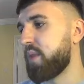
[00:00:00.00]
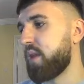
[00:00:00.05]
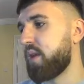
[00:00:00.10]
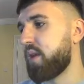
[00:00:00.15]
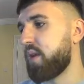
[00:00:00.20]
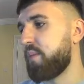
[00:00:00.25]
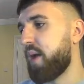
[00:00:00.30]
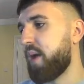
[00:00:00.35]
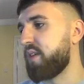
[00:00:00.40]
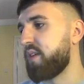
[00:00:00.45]

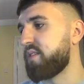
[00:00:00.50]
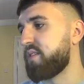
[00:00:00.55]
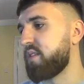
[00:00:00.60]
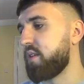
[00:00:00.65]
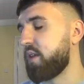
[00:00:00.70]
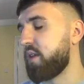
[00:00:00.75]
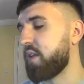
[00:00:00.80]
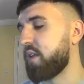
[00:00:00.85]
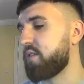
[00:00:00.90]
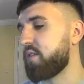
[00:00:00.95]
Madison
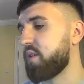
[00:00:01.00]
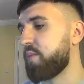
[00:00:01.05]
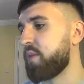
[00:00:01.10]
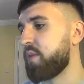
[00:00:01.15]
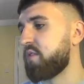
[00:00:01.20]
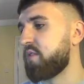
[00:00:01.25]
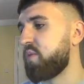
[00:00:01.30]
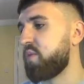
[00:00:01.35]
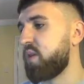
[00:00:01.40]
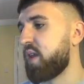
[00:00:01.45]
gets something this
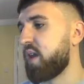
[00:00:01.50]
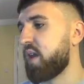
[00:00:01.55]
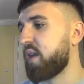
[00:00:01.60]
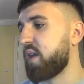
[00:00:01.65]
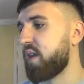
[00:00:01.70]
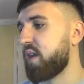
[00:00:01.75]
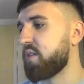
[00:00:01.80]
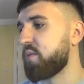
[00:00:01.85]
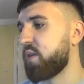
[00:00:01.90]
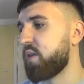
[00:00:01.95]
weekend
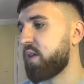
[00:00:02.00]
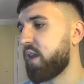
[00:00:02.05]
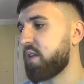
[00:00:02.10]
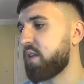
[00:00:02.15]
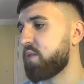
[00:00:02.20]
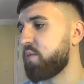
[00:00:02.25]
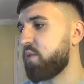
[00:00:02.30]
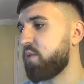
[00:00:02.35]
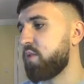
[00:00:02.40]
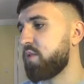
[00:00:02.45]
against
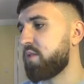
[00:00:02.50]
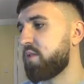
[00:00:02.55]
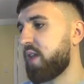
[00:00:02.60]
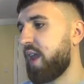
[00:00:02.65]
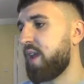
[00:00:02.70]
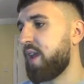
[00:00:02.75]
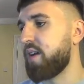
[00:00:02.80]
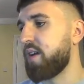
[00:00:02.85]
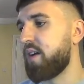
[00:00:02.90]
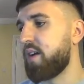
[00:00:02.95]
Wolves. Kane
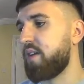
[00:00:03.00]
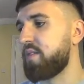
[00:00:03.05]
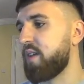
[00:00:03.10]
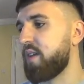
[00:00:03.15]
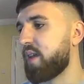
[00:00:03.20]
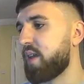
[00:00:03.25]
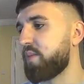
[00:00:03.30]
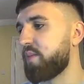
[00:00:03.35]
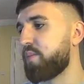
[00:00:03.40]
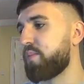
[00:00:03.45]
to
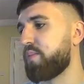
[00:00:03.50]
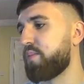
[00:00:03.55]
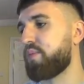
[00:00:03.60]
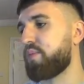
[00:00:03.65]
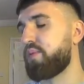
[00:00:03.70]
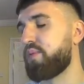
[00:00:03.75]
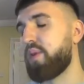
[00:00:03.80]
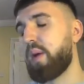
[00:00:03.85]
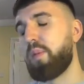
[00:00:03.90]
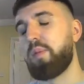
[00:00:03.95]
Isaac,
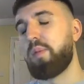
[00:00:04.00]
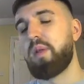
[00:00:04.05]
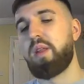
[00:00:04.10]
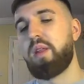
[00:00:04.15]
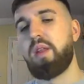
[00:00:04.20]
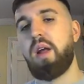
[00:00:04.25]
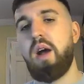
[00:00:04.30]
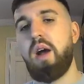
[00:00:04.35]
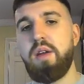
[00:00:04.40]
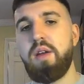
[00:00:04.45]
probably
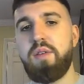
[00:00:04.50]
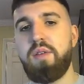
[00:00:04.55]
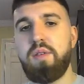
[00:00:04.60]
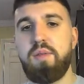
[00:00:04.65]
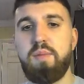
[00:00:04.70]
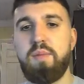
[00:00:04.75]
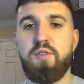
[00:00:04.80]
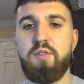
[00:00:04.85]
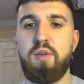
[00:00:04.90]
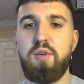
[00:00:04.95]
not
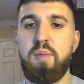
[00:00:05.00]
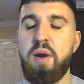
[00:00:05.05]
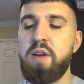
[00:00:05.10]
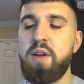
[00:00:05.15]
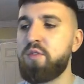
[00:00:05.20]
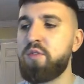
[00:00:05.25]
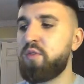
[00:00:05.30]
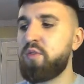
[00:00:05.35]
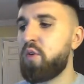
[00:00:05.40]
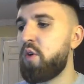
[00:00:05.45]
for
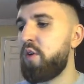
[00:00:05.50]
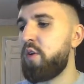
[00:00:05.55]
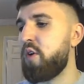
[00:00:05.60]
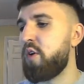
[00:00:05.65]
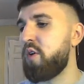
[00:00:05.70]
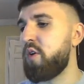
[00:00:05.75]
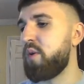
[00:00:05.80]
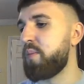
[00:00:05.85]
-4, no.